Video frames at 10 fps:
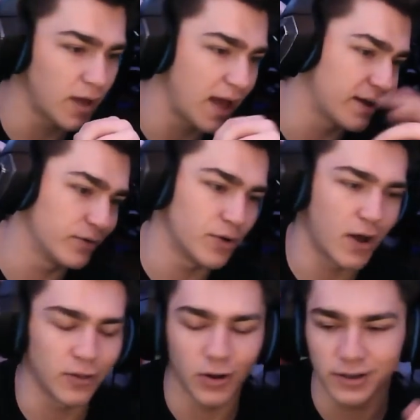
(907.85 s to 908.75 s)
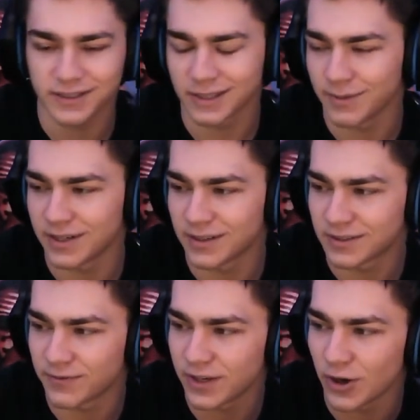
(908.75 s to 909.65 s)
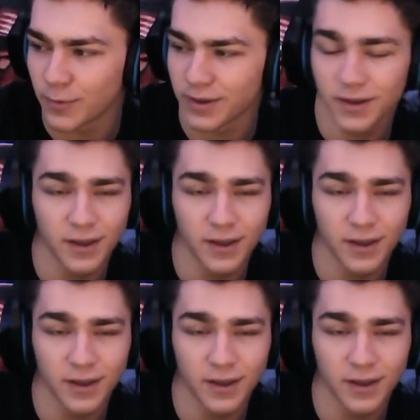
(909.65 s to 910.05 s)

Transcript: I don't know how long it's going to be into this video, but